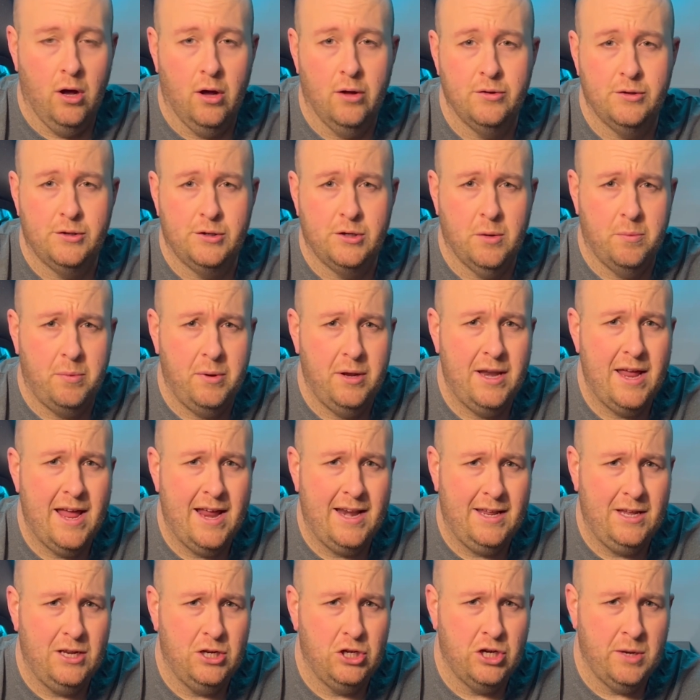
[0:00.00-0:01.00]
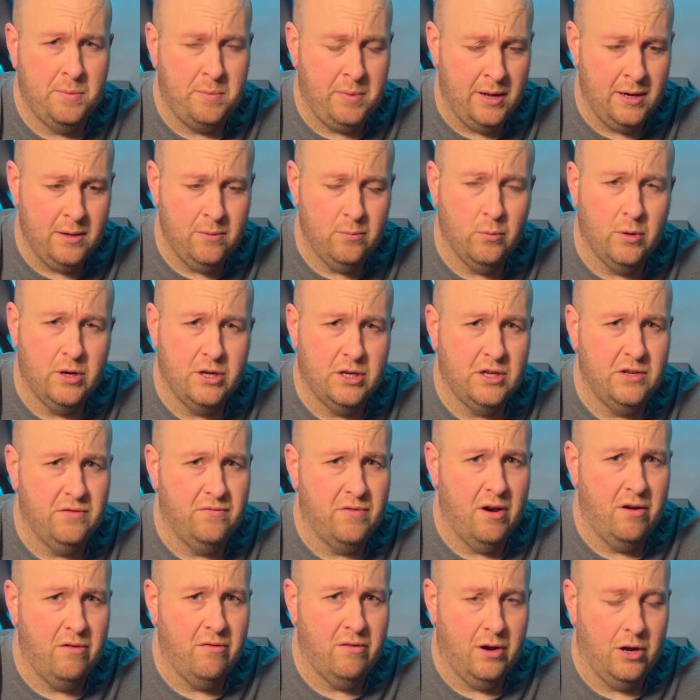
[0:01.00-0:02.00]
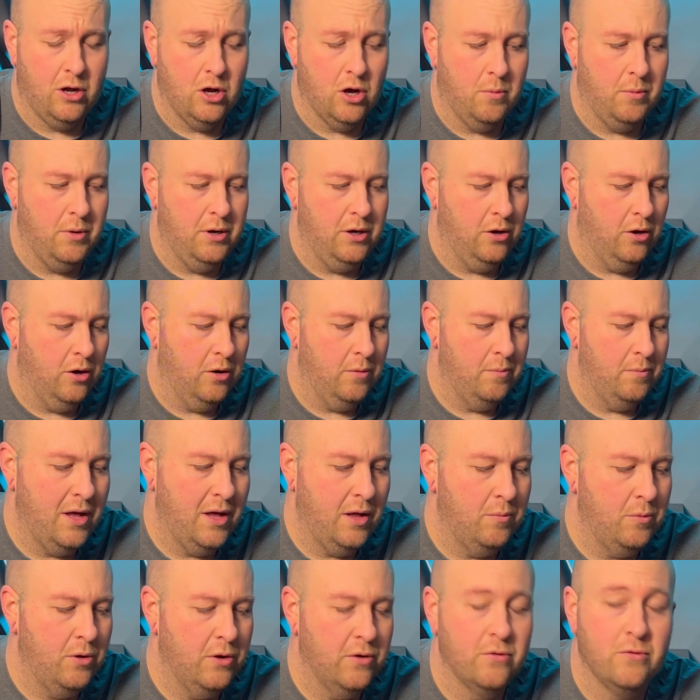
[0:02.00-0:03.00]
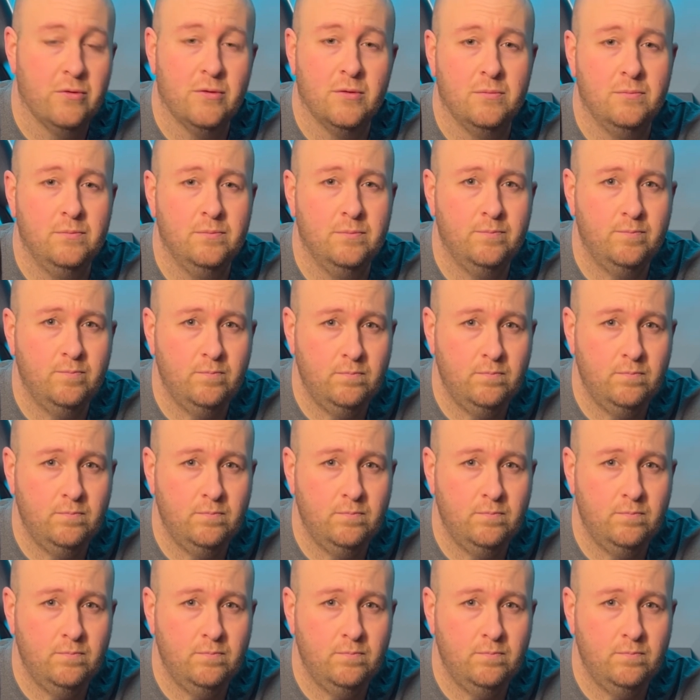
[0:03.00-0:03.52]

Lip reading: on stopping any chipping, which is very, very common metal models.